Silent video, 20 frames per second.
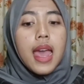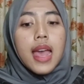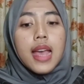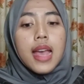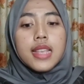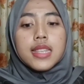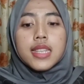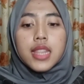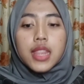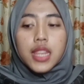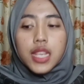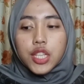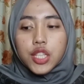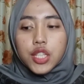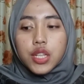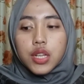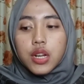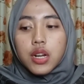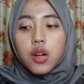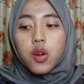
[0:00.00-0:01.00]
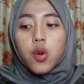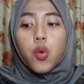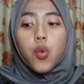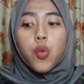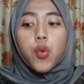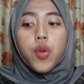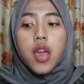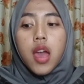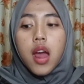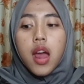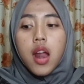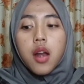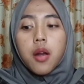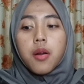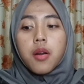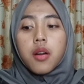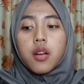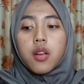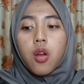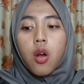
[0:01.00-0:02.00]
As a teacher, we
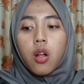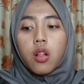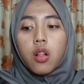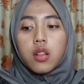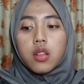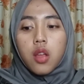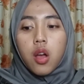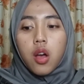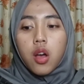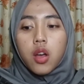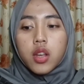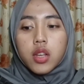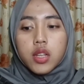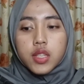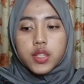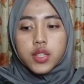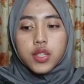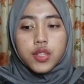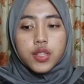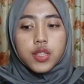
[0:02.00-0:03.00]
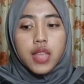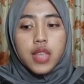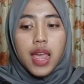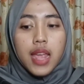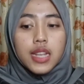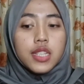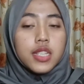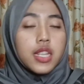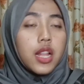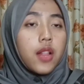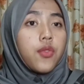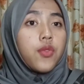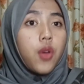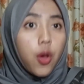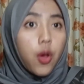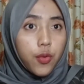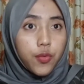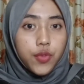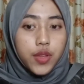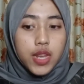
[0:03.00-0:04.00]
are called on sustained
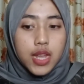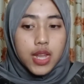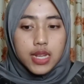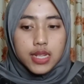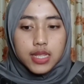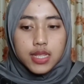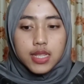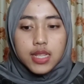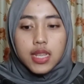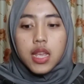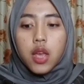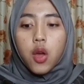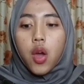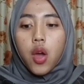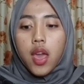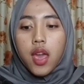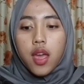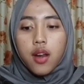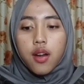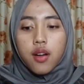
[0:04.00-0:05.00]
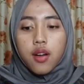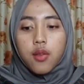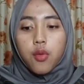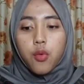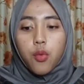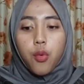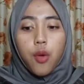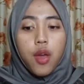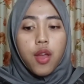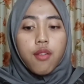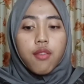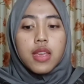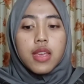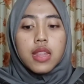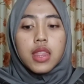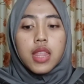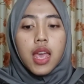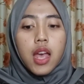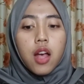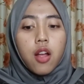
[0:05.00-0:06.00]
self-confidence where
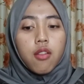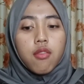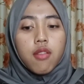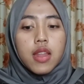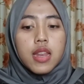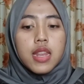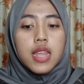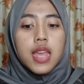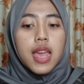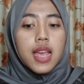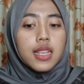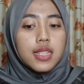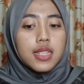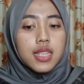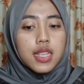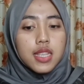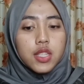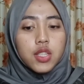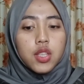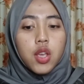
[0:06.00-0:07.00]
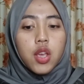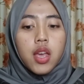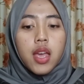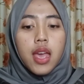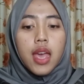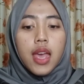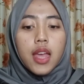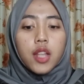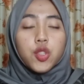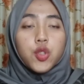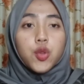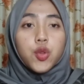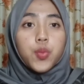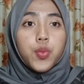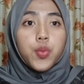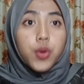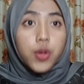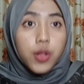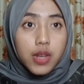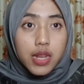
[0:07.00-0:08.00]
it already exists and to
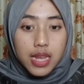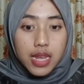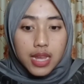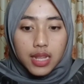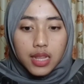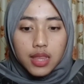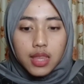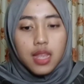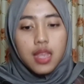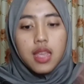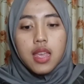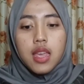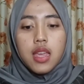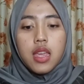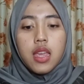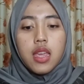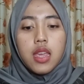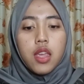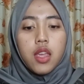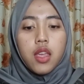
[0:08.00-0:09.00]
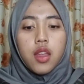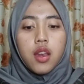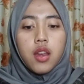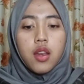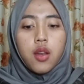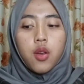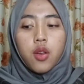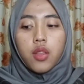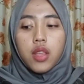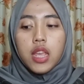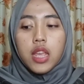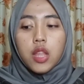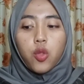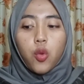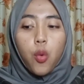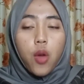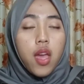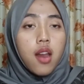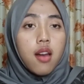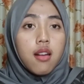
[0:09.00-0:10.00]
build it in it
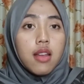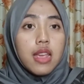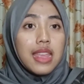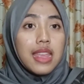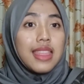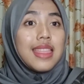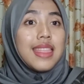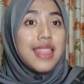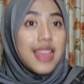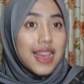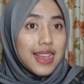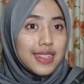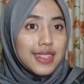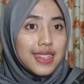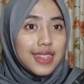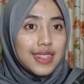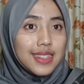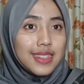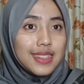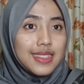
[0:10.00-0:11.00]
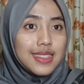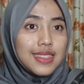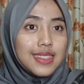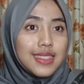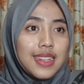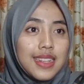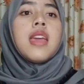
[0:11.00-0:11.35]
where it doesn't.